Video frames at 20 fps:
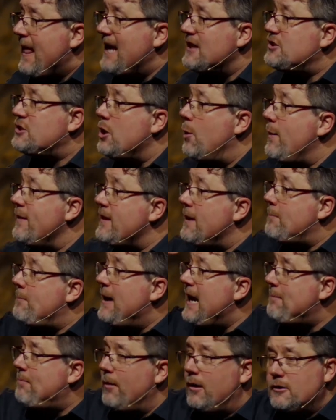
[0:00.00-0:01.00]
And so when the
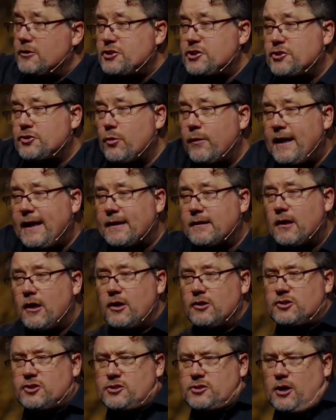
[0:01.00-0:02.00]
people on the street
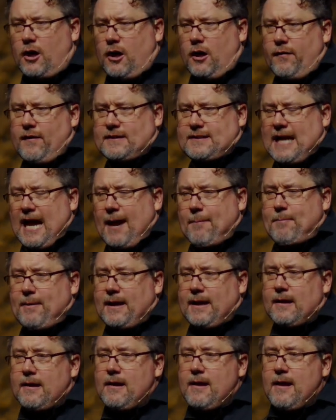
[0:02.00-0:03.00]
saw this
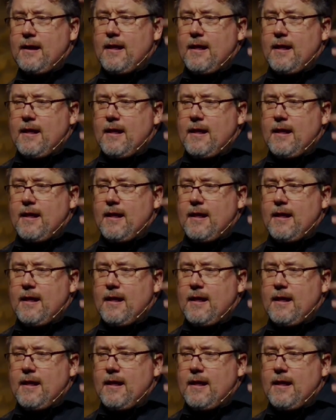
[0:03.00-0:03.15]
happening,